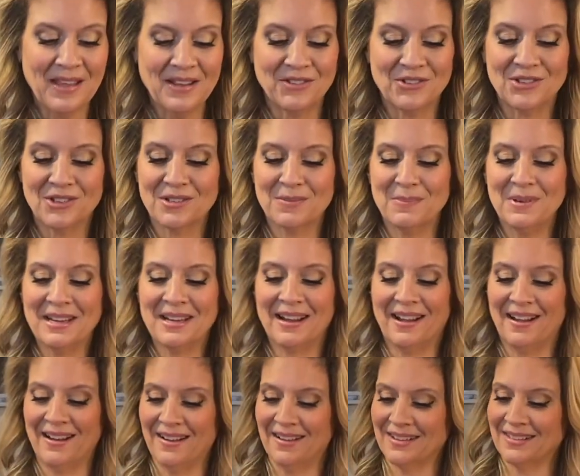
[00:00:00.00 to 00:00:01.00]
Just
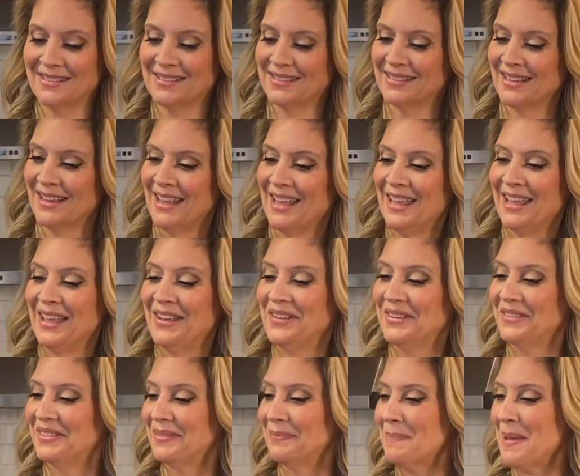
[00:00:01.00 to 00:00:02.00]
because,
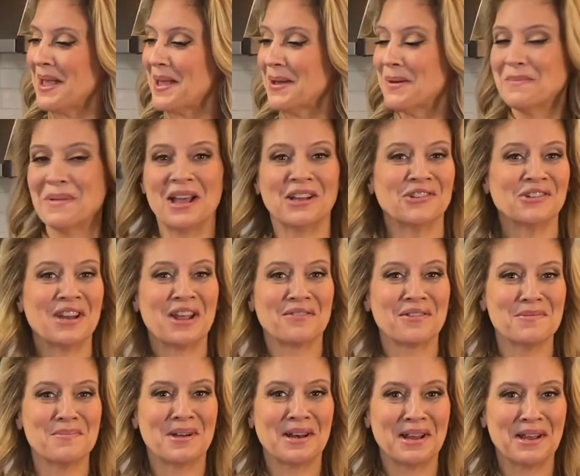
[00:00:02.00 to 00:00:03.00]
imagine
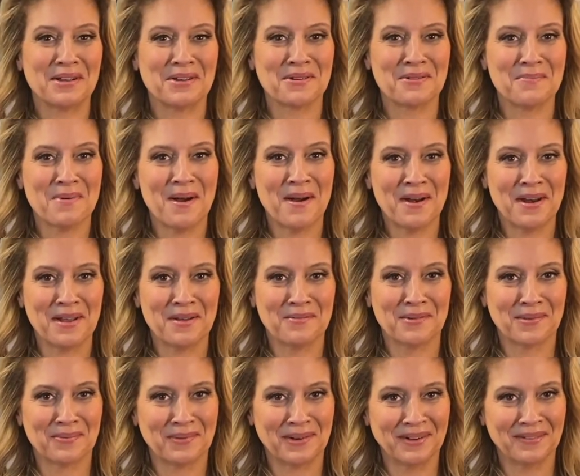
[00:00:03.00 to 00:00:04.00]
everybody at your party
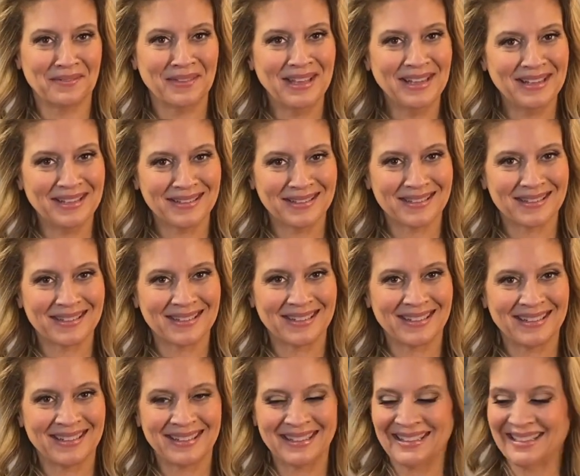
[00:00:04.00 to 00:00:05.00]
with one of these.
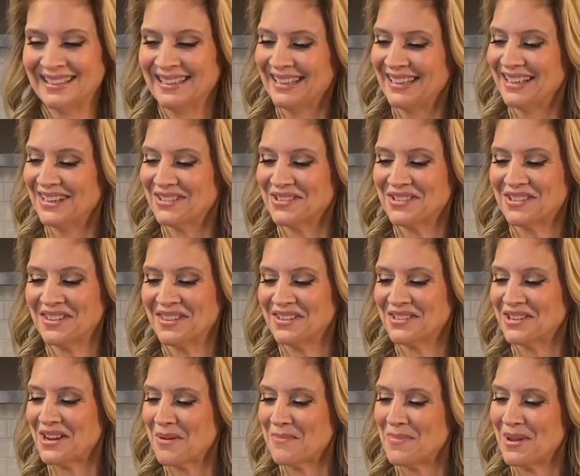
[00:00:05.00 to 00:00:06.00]
Here's to the
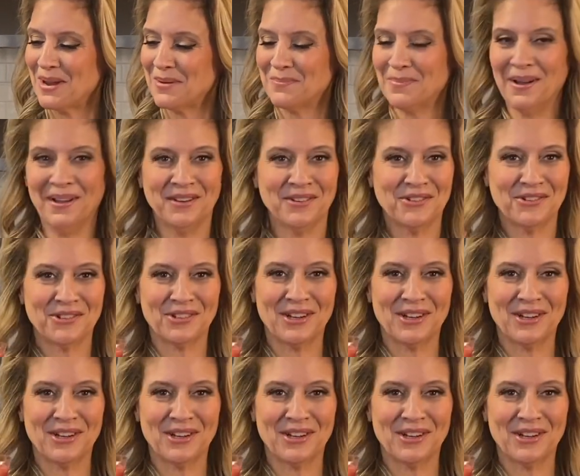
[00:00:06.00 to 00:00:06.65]
champagne punch.